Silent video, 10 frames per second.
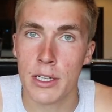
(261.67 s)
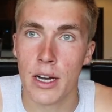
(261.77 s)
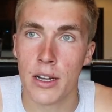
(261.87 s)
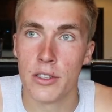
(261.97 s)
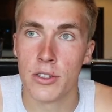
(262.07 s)

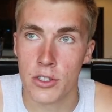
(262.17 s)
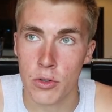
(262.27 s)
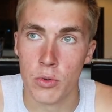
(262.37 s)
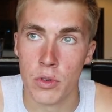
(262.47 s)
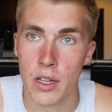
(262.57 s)
done
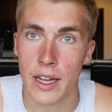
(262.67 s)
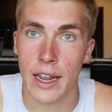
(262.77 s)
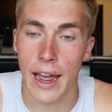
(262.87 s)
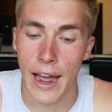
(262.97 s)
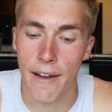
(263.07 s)
soon, like
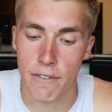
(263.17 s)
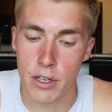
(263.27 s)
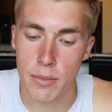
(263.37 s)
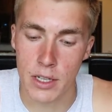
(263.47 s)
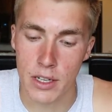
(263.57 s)
have
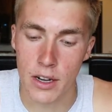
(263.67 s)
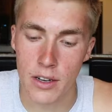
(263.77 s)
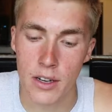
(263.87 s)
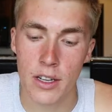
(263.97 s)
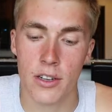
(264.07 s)
to be done.